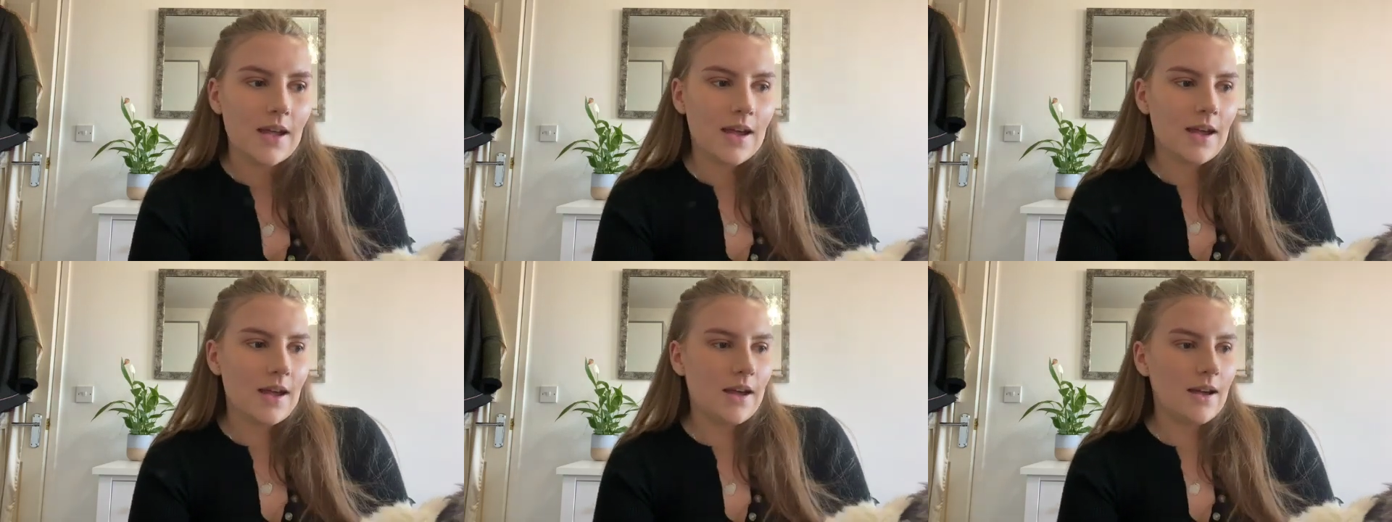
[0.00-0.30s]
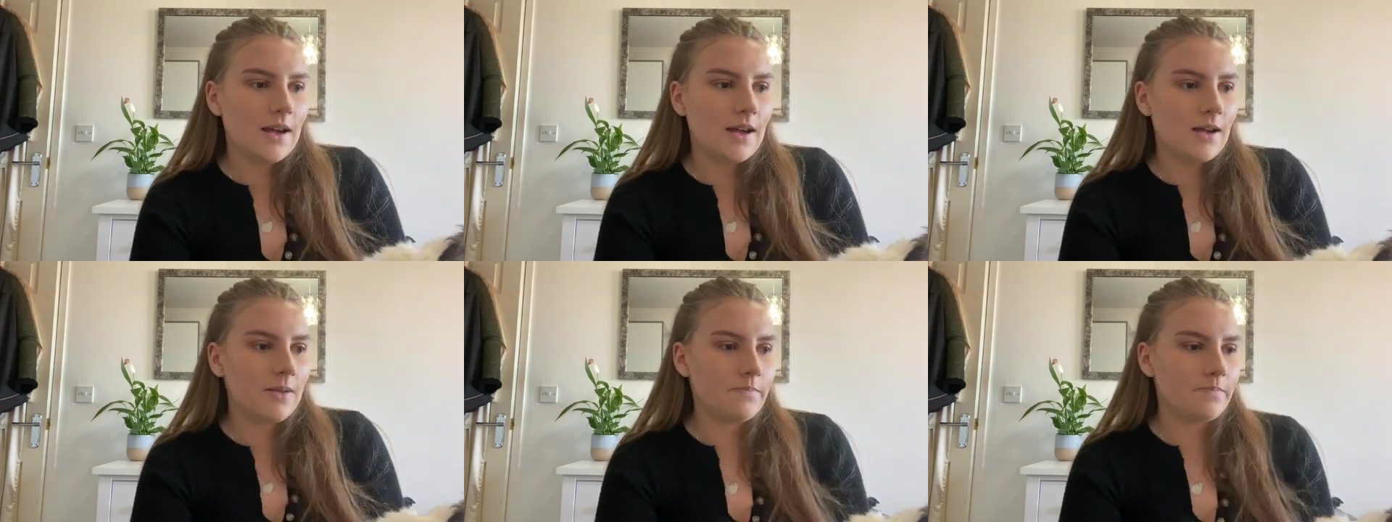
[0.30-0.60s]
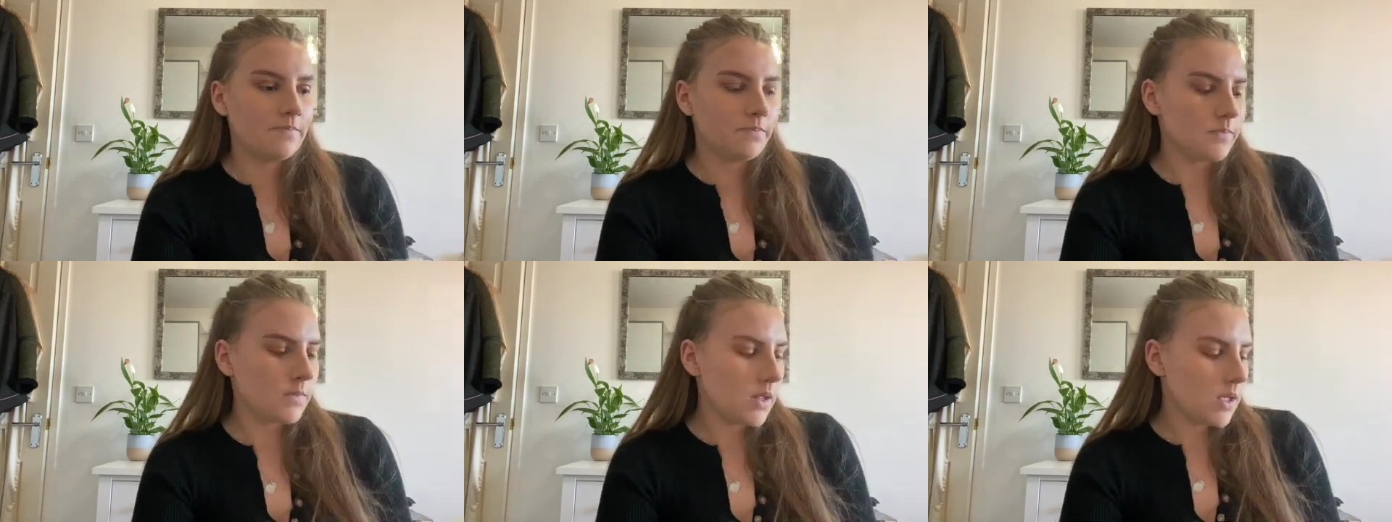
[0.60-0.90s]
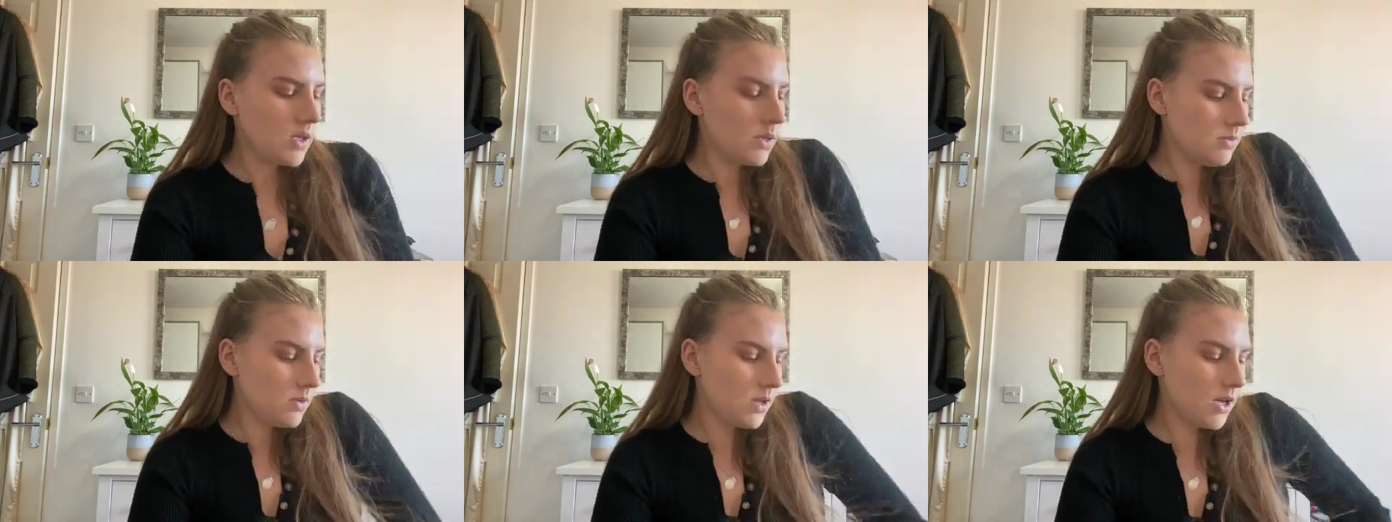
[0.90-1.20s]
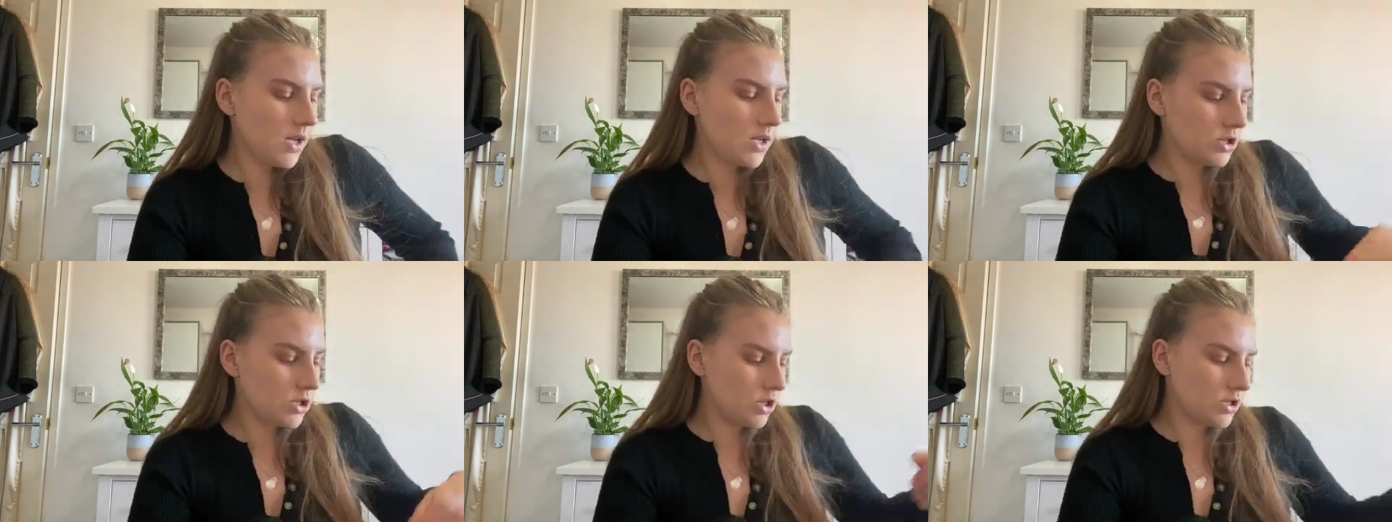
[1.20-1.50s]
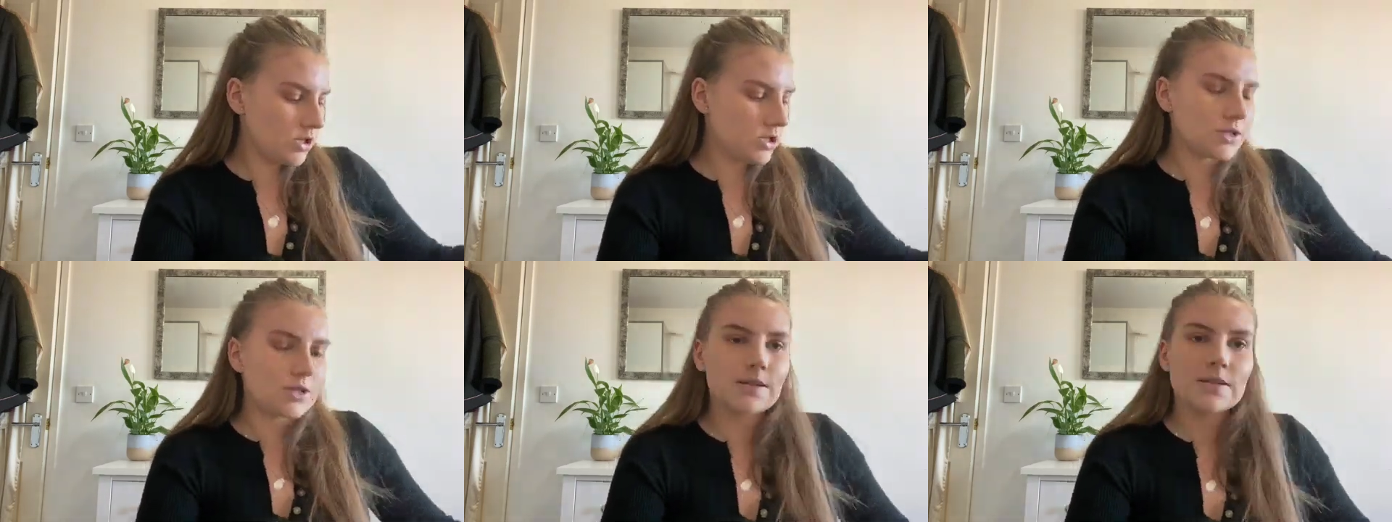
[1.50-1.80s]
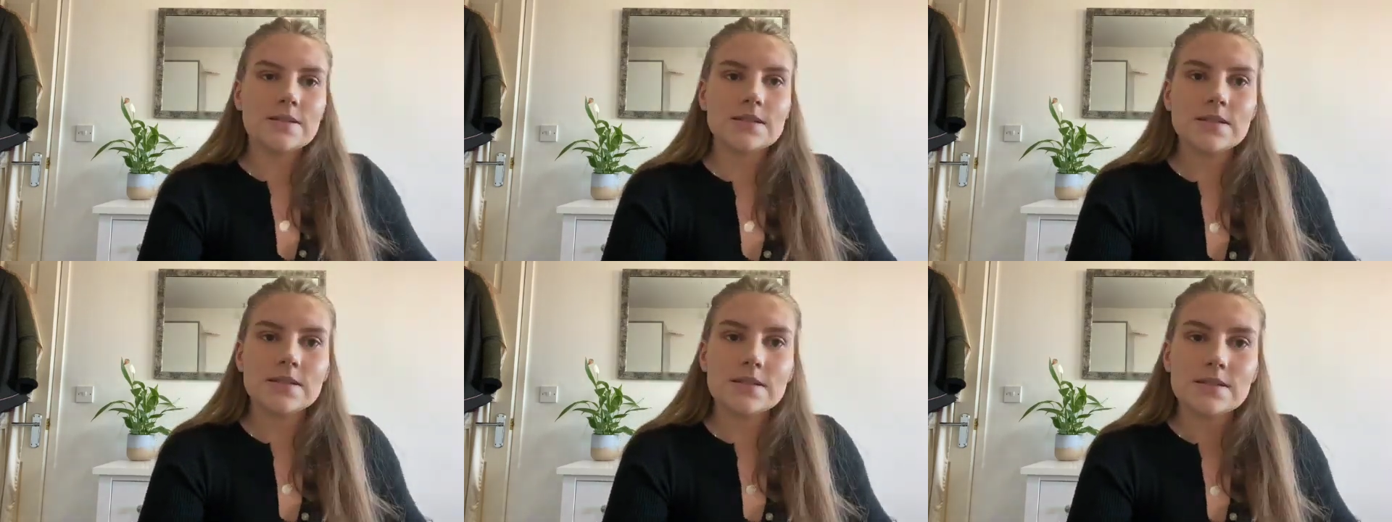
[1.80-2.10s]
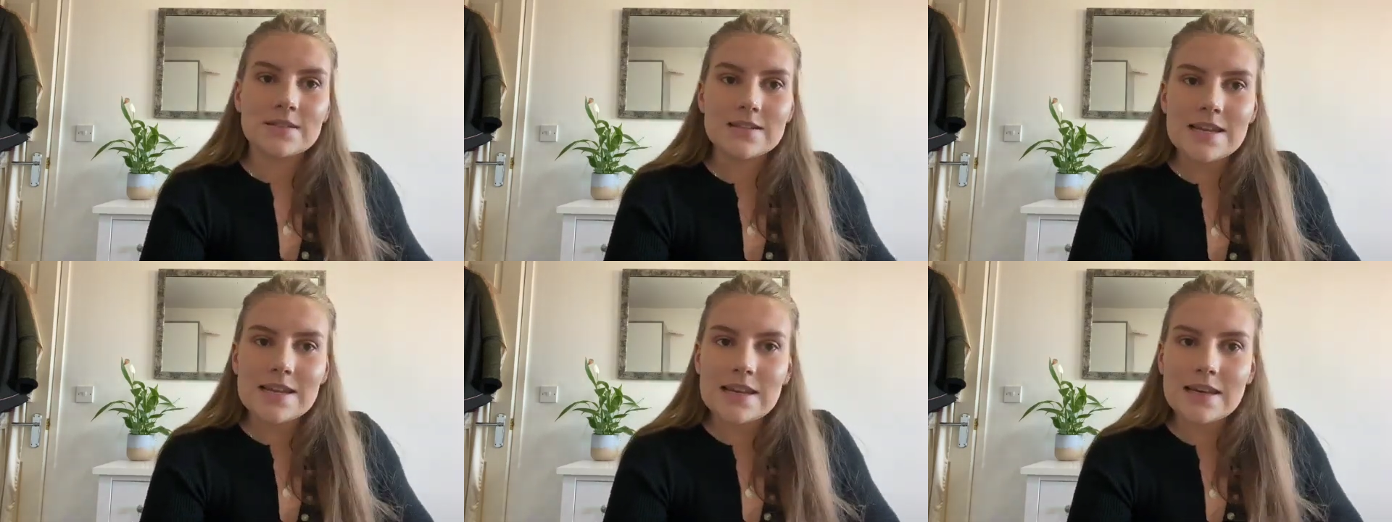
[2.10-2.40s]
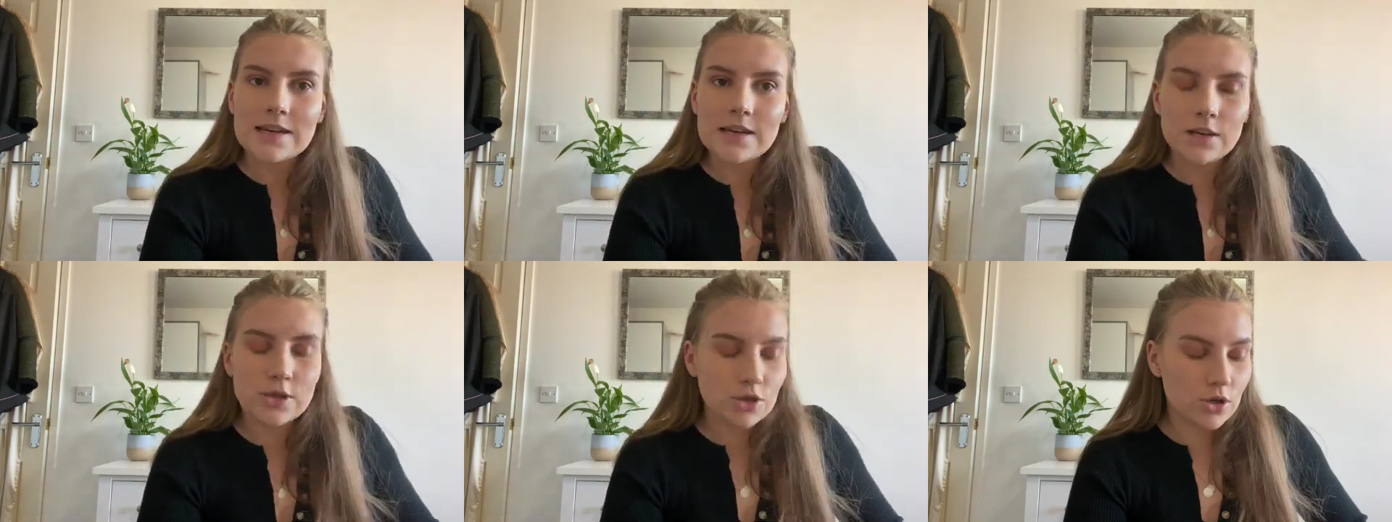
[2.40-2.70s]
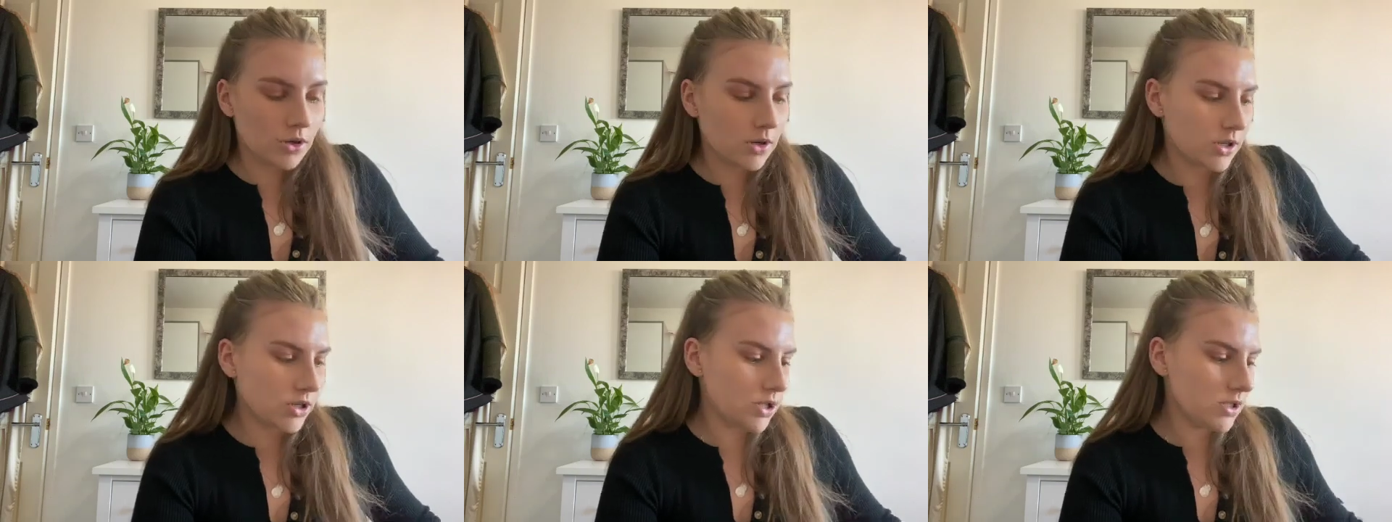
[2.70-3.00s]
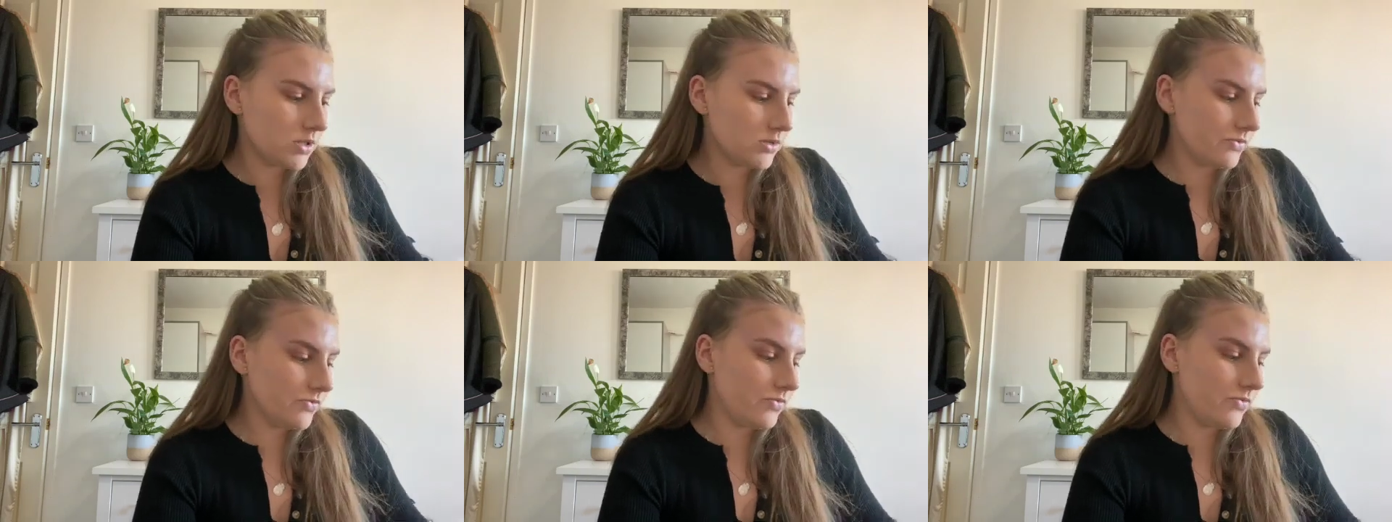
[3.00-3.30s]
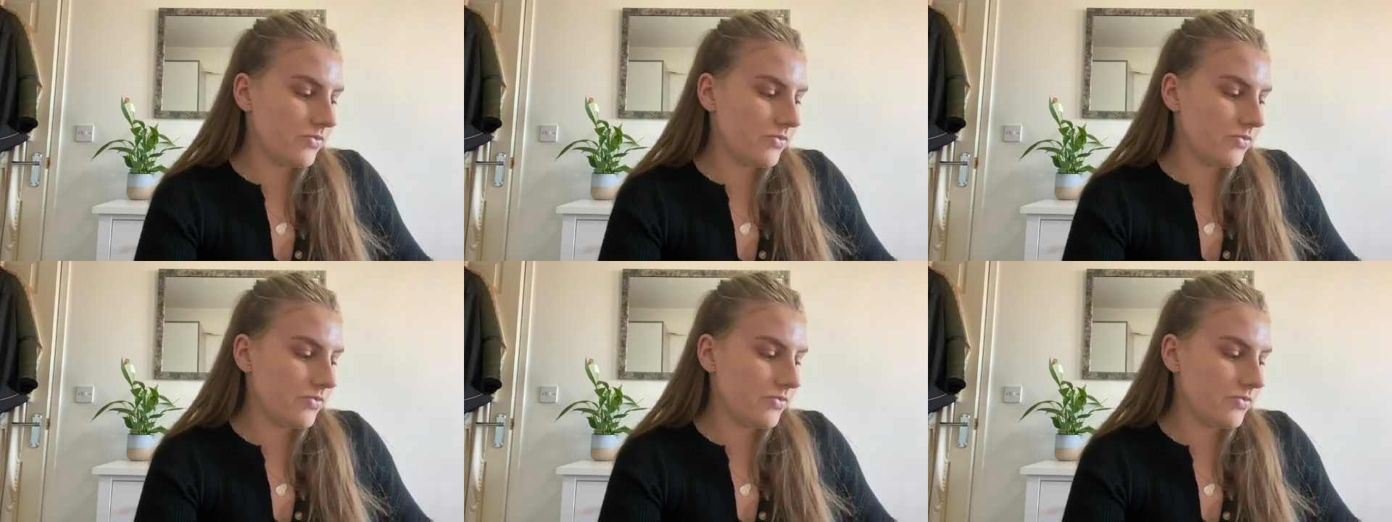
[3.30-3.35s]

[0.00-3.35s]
But yeah, she's just a teeny little dog and she's